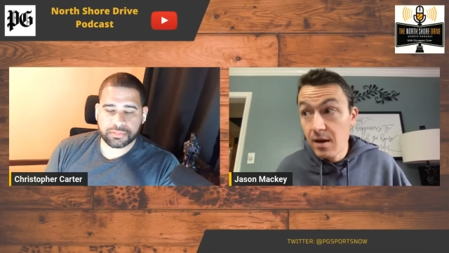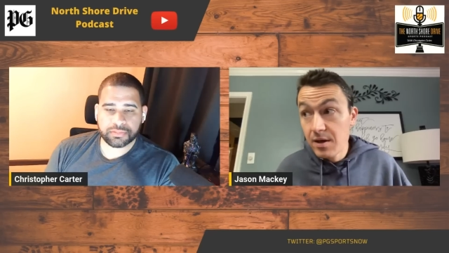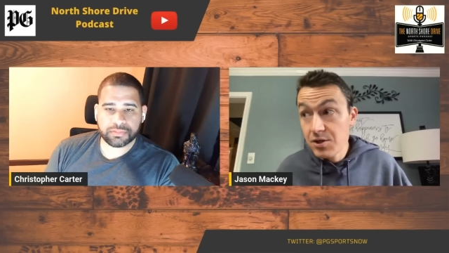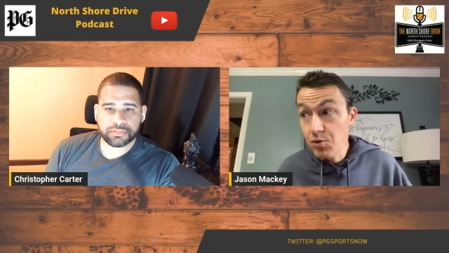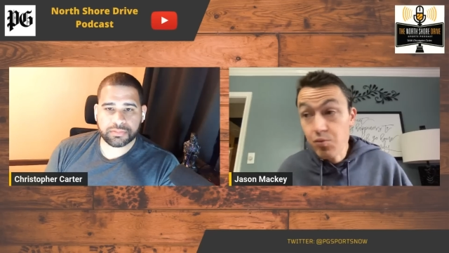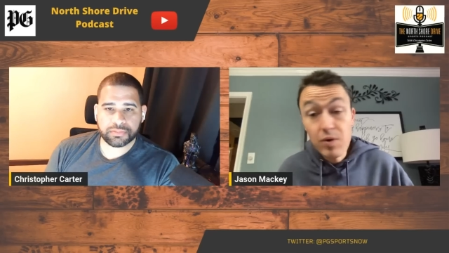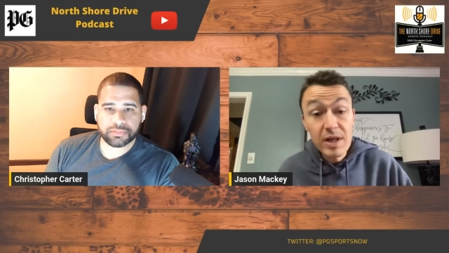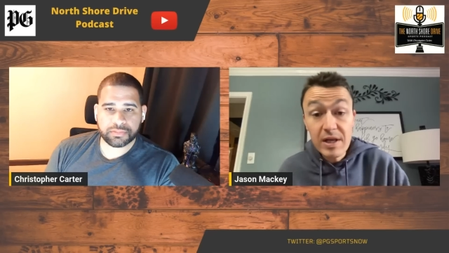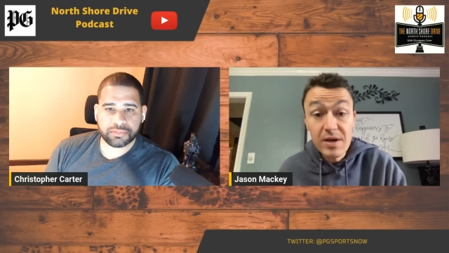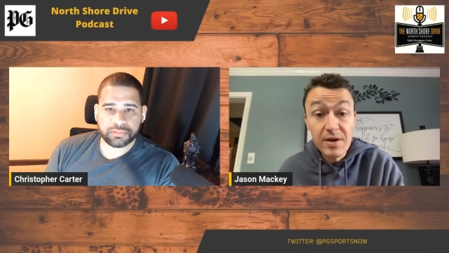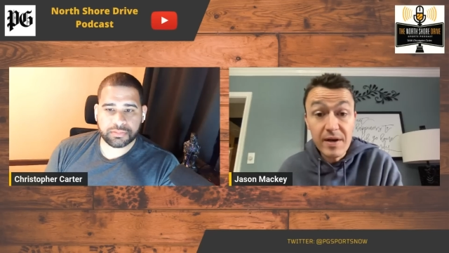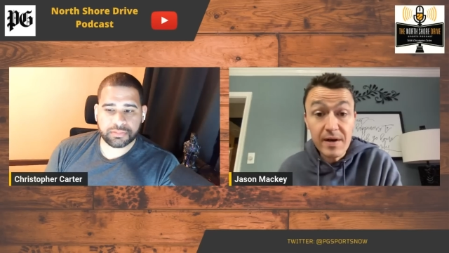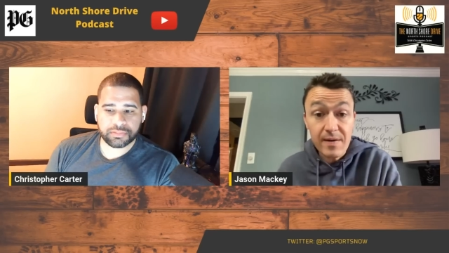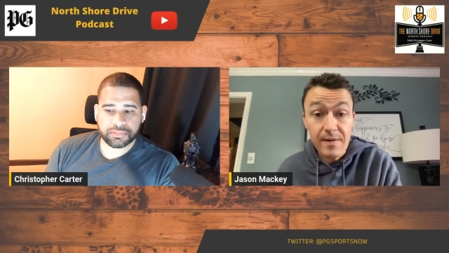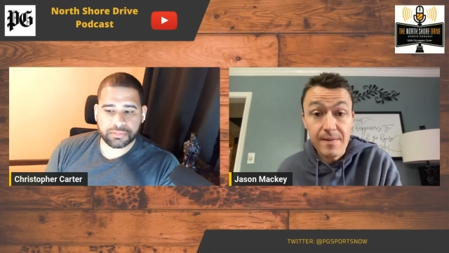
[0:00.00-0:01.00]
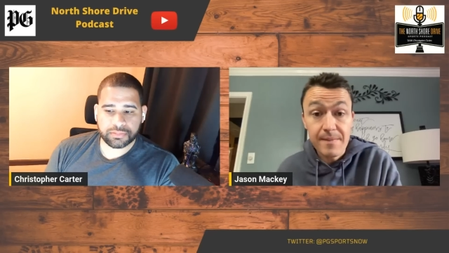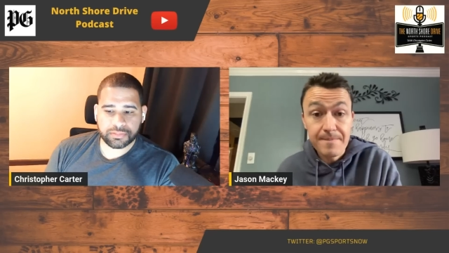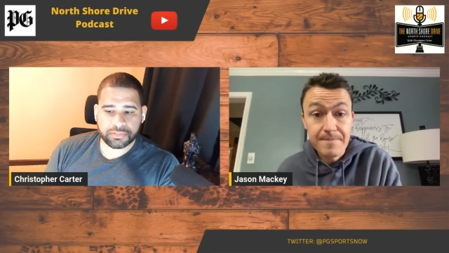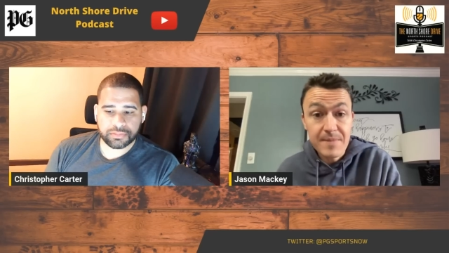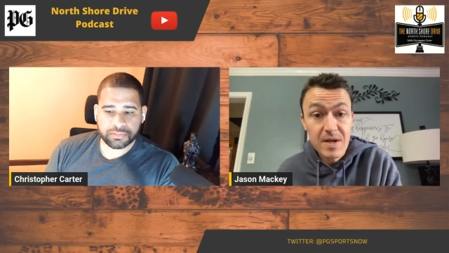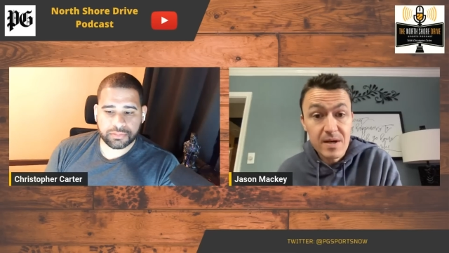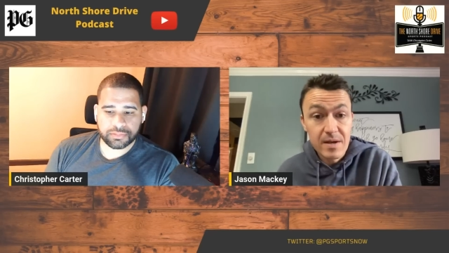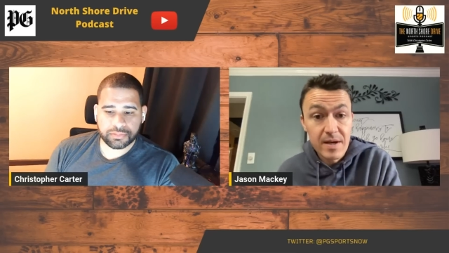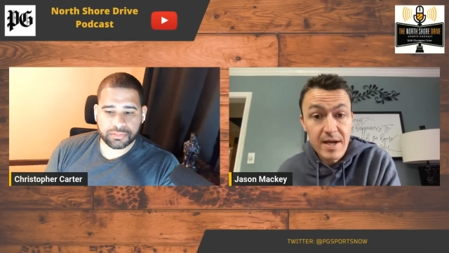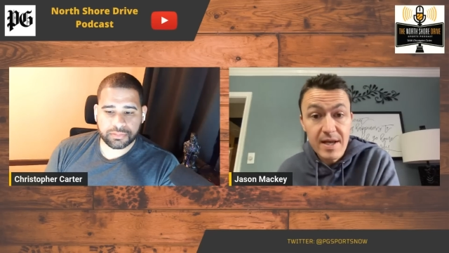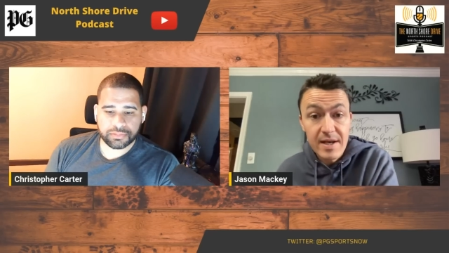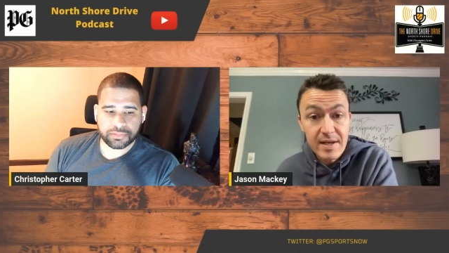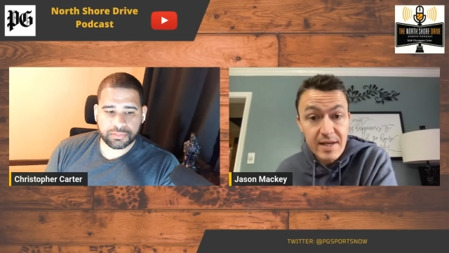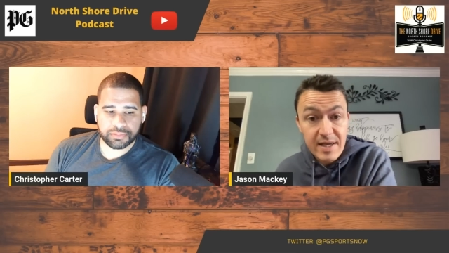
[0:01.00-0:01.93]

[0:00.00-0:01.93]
Speaker 1: He's a really good hitter. And